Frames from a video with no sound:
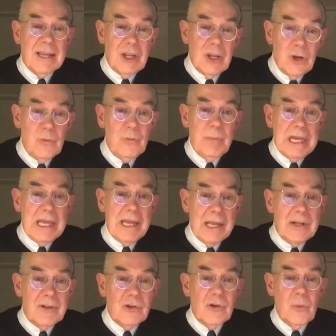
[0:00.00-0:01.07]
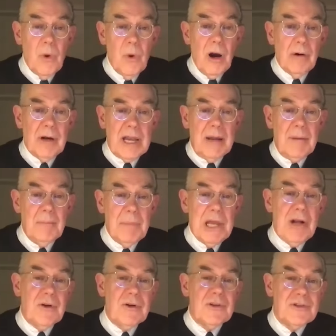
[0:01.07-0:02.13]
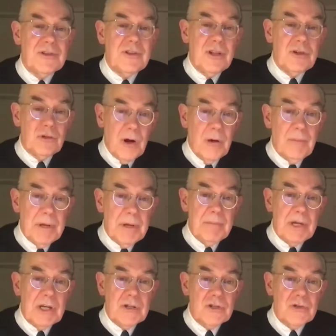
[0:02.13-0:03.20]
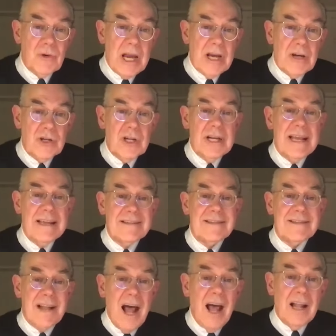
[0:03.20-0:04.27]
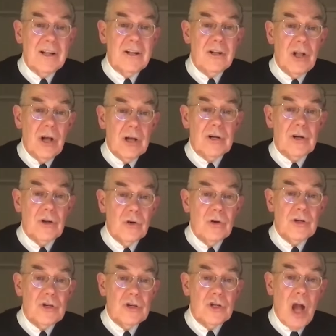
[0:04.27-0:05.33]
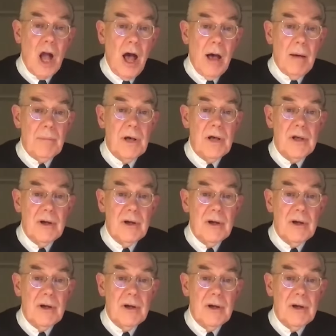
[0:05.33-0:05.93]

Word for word: you begin to worry because the Trump administration has not done a good job